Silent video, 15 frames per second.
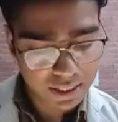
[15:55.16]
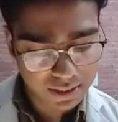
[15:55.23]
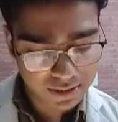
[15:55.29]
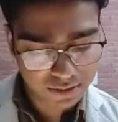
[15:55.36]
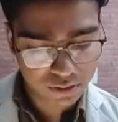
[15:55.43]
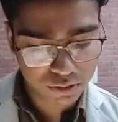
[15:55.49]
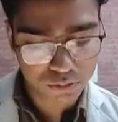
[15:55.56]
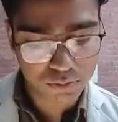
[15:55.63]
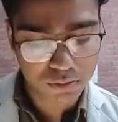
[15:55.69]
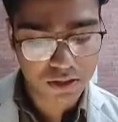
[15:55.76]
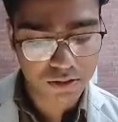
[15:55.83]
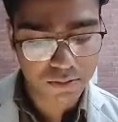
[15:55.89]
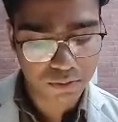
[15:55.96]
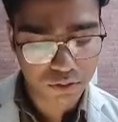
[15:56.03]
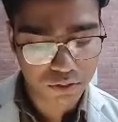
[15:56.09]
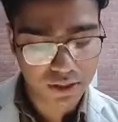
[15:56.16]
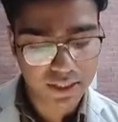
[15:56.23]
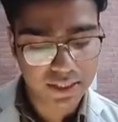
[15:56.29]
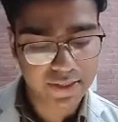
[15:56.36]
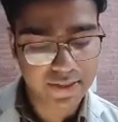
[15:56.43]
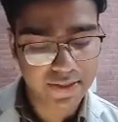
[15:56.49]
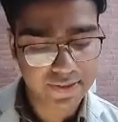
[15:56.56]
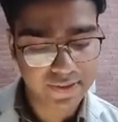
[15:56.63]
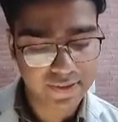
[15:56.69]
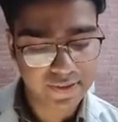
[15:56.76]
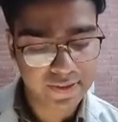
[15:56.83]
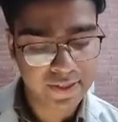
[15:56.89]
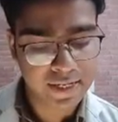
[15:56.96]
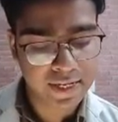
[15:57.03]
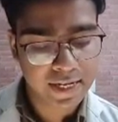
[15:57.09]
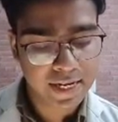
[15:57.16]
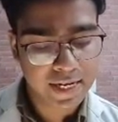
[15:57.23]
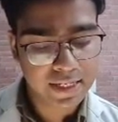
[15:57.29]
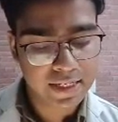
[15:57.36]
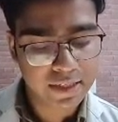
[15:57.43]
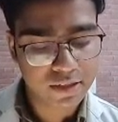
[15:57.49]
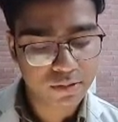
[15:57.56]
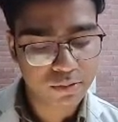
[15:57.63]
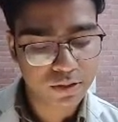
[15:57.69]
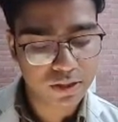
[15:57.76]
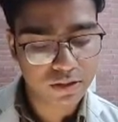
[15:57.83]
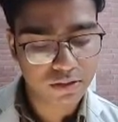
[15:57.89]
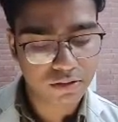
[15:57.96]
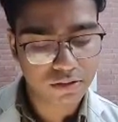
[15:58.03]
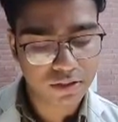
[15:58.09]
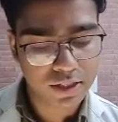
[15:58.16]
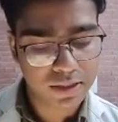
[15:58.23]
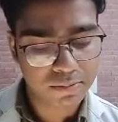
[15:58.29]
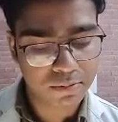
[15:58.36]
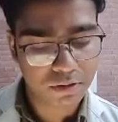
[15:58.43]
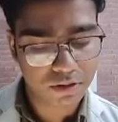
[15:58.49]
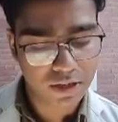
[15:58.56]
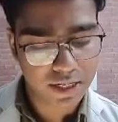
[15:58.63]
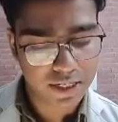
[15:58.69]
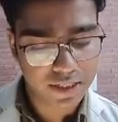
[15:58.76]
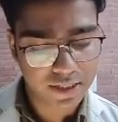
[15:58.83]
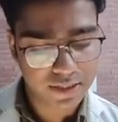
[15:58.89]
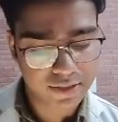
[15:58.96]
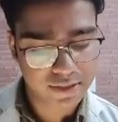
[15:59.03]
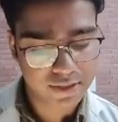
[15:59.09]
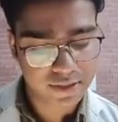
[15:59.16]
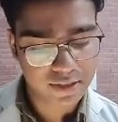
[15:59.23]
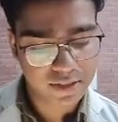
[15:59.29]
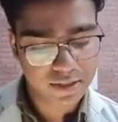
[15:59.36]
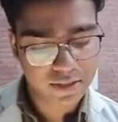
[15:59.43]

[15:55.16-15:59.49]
carcinoma, bronchiectasis, and acute and chronic bronchitis,